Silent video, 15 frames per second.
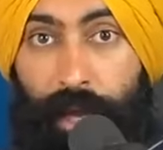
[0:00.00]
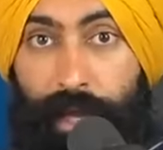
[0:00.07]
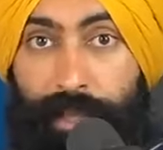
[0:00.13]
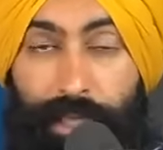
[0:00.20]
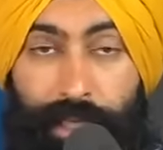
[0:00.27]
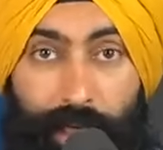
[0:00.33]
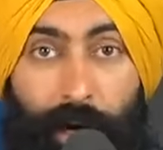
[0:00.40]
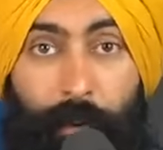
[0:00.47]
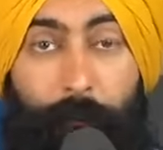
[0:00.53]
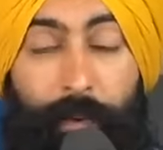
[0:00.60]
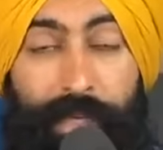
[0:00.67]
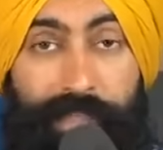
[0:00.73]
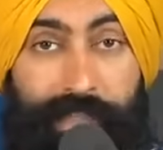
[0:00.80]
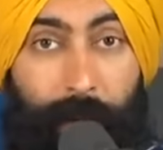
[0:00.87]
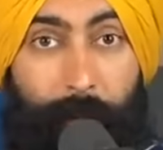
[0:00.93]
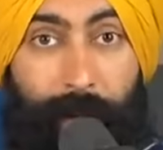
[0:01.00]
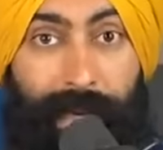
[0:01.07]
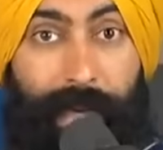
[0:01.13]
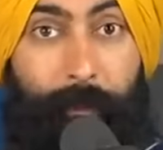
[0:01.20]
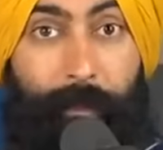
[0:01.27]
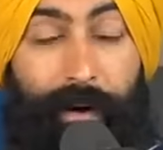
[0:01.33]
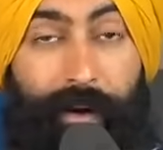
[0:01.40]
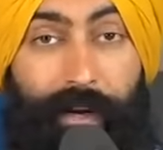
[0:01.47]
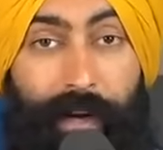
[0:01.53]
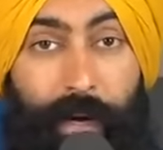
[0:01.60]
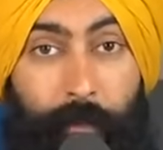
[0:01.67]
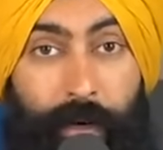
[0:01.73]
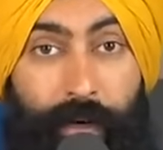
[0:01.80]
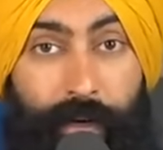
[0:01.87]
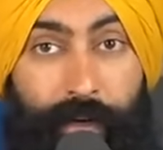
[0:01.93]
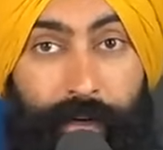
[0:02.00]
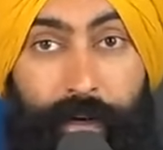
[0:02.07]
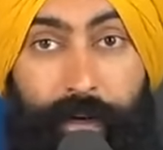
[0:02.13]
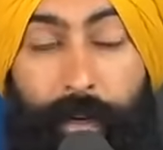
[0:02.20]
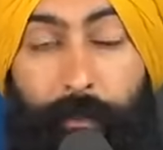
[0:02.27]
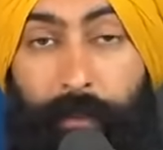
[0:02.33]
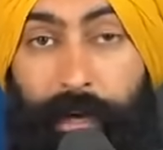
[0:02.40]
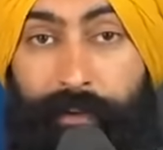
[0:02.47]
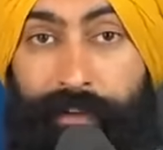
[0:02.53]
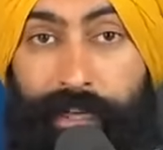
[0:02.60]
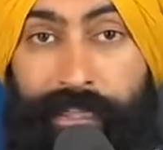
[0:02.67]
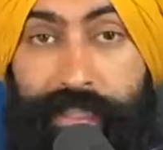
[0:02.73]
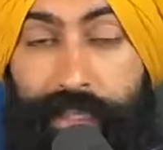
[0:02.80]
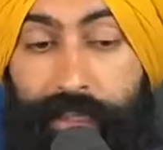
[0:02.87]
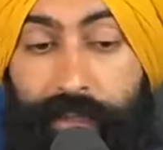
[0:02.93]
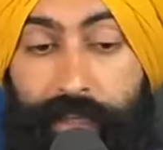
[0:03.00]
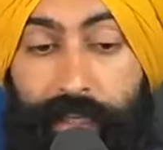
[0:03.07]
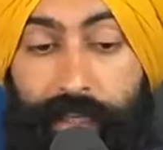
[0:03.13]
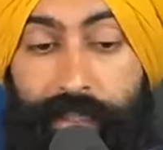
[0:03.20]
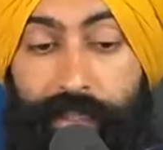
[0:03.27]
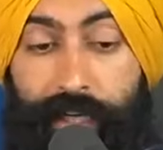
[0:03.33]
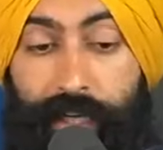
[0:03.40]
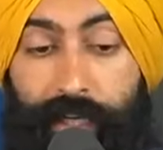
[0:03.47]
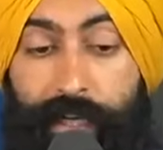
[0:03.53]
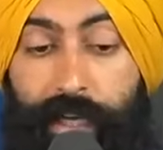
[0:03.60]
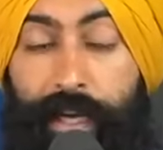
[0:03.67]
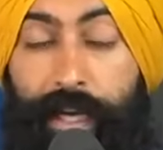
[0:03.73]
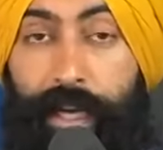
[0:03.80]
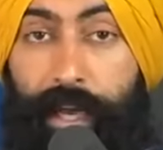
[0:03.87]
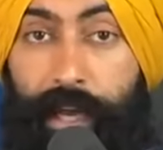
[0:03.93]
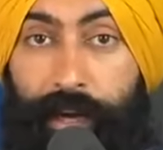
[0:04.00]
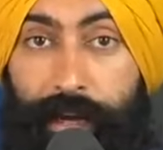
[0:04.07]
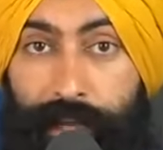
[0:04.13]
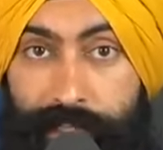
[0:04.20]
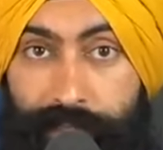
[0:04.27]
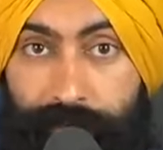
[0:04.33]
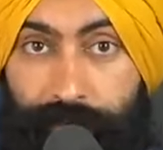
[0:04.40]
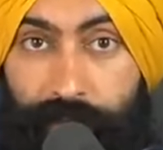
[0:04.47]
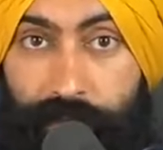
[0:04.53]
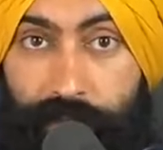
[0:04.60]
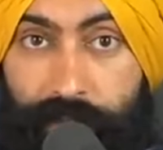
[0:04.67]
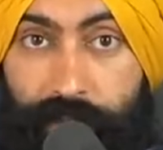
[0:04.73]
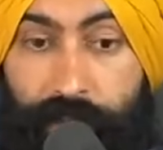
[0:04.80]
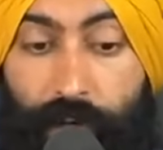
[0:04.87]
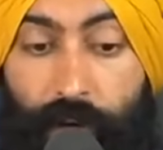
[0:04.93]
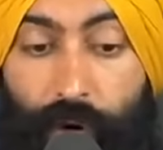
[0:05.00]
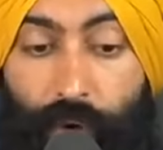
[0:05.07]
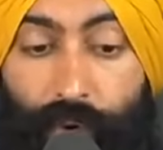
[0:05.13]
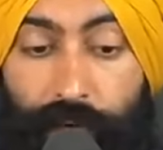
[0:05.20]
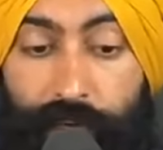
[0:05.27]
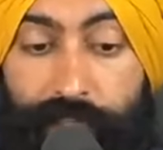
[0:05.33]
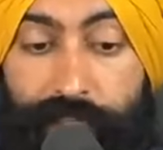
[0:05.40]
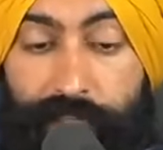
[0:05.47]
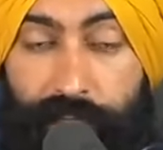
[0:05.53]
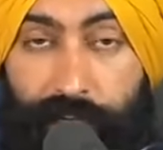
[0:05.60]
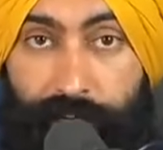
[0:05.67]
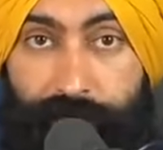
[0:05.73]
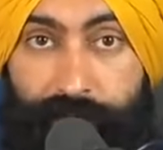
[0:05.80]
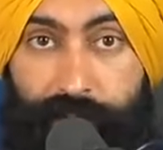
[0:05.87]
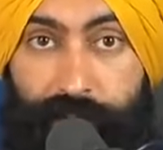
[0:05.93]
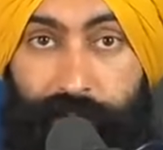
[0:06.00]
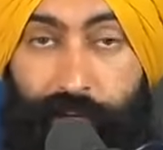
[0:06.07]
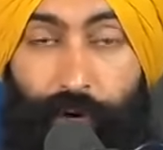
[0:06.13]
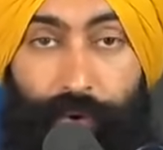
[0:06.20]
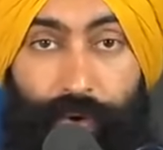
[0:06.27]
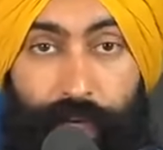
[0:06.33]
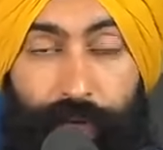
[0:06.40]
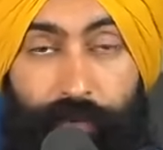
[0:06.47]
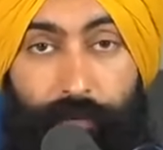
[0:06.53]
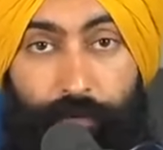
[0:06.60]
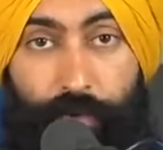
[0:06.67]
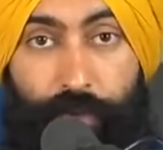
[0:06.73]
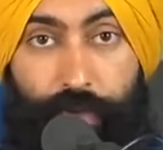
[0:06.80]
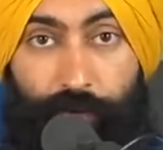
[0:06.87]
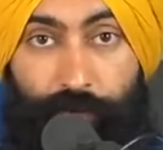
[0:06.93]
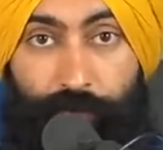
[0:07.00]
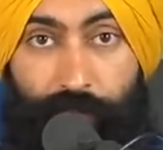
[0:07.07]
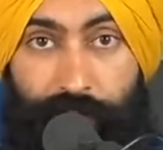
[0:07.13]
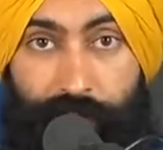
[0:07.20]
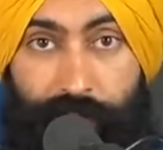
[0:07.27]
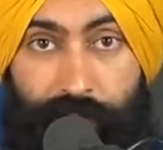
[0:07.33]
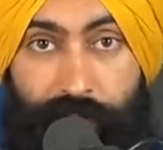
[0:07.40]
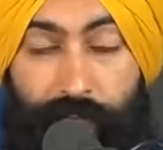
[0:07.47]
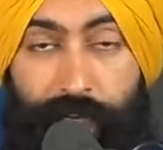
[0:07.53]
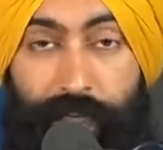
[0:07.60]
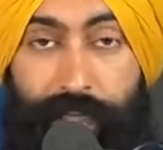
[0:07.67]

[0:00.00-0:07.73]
and the companies that make America America by investing in things like index funds or ETFs or even mutual funds.